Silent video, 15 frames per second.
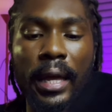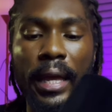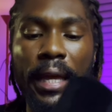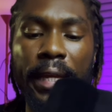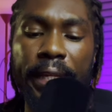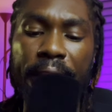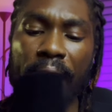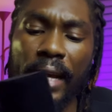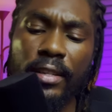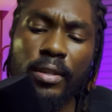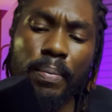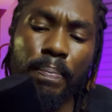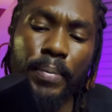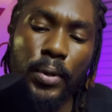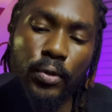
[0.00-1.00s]
and it has a
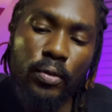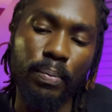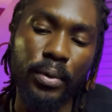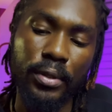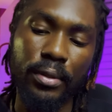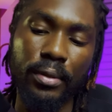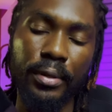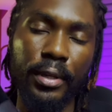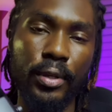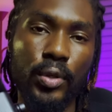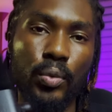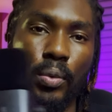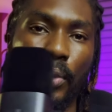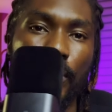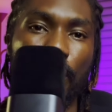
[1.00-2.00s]
mute button here
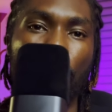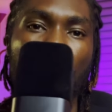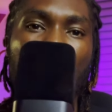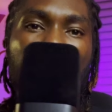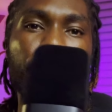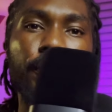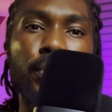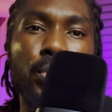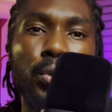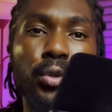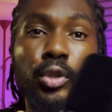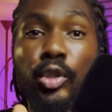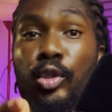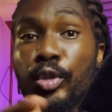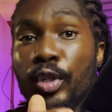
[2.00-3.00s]
as well. So if you're
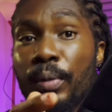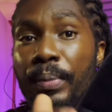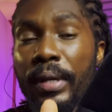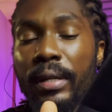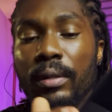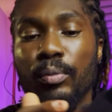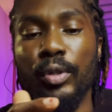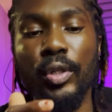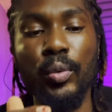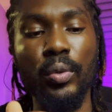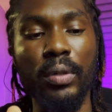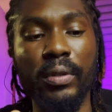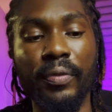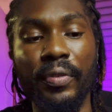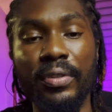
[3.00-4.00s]
streaming, which is one
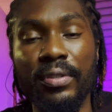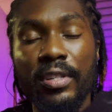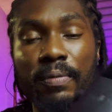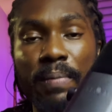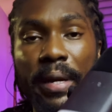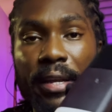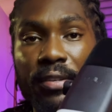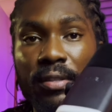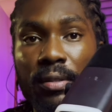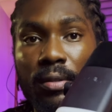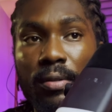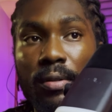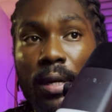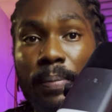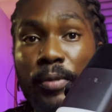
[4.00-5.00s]
of the things this mic
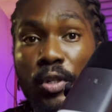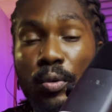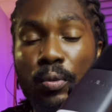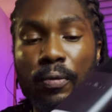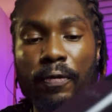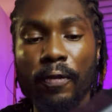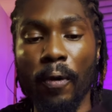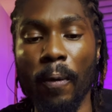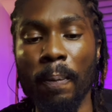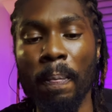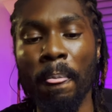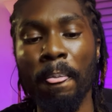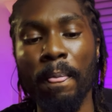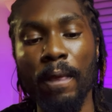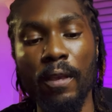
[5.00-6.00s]
is good for,
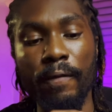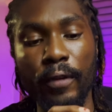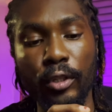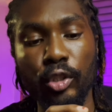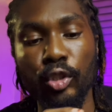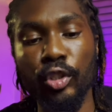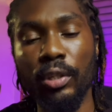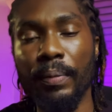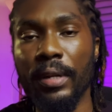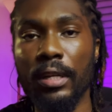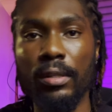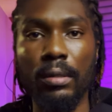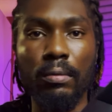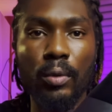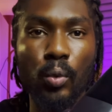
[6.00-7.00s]
if you're streaming and
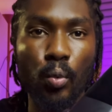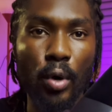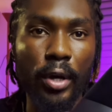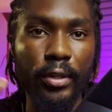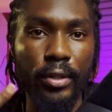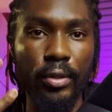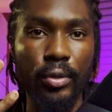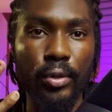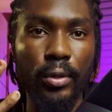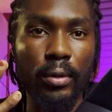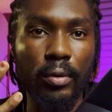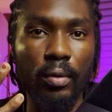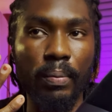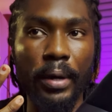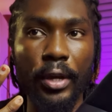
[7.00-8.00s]
someone walks into your
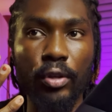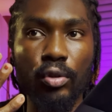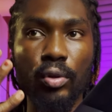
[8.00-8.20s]
room and you